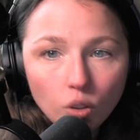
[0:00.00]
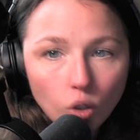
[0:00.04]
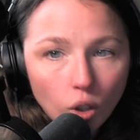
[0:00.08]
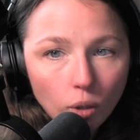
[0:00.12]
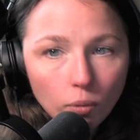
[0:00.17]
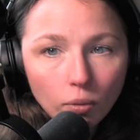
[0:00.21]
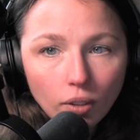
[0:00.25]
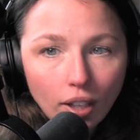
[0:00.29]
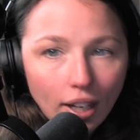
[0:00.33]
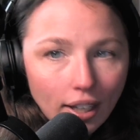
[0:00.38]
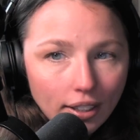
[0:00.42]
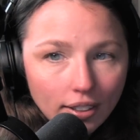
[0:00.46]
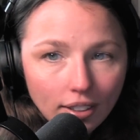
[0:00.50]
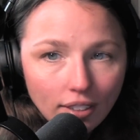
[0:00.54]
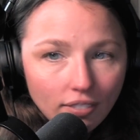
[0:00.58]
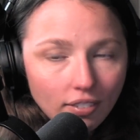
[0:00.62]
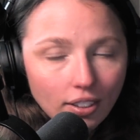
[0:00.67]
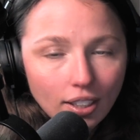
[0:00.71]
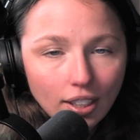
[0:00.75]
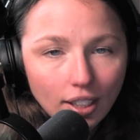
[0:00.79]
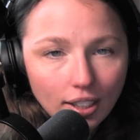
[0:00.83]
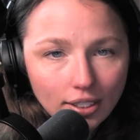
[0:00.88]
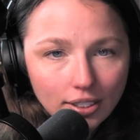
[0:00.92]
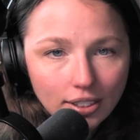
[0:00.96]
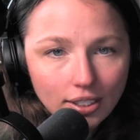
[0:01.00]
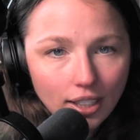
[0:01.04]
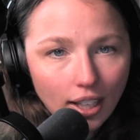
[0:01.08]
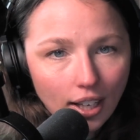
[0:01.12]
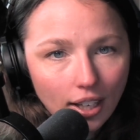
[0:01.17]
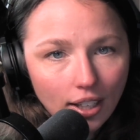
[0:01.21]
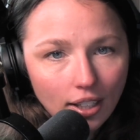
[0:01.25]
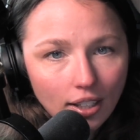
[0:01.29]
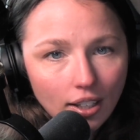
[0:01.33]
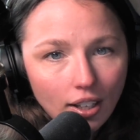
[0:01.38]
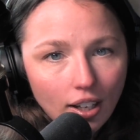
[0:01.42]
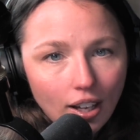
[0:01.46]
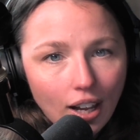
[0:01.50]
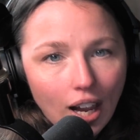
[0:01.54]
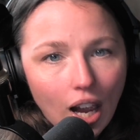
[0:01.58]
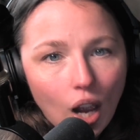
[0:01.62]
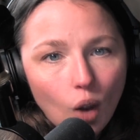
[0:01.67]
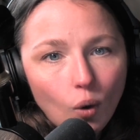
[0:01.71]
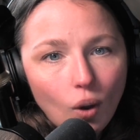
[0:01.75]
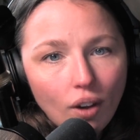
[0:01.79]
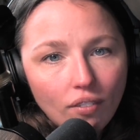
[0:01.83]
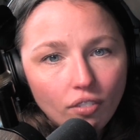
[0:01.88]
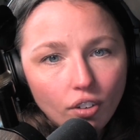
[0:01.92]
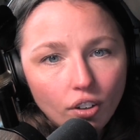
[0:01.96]
normal activity, I'd say.
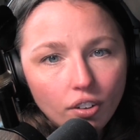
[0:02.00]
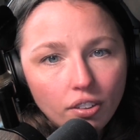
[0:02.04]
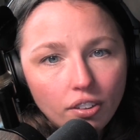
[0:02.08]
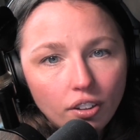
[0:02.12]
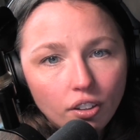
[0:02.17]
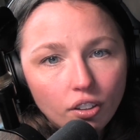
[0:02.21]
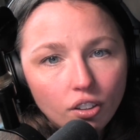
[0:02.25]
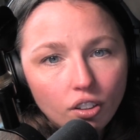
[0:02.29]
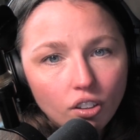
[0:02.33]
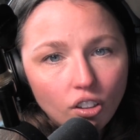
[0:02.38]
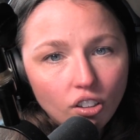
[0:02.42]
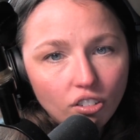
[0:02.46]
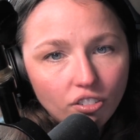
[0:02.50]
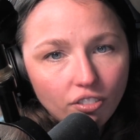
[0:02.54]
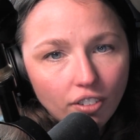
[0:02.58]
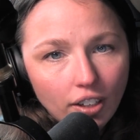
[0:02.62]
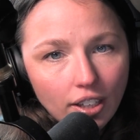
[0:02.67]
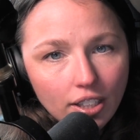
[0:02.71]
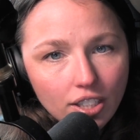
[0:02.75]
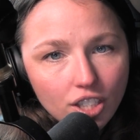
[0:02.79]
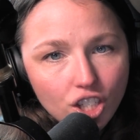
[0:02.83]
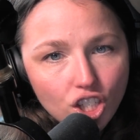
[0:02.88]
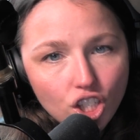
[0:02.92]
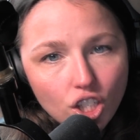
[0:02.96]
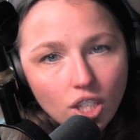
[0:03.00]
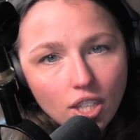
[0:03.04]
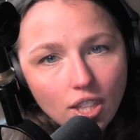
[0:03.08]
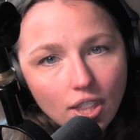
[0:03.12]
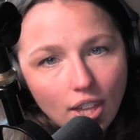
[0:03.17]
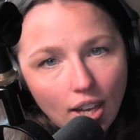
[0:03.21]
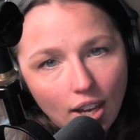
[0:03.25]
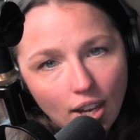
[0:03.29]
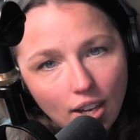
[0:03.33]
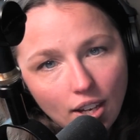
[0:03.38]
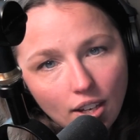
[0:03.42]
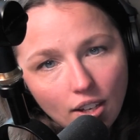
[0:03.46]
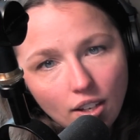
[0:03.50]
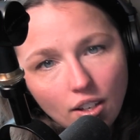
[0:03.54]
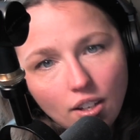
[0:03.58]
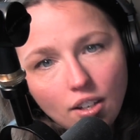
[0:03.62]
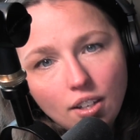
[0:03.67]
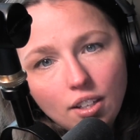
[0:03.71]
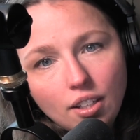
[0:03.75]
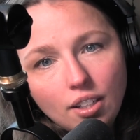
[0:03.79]
However, their girlfriend, she, they,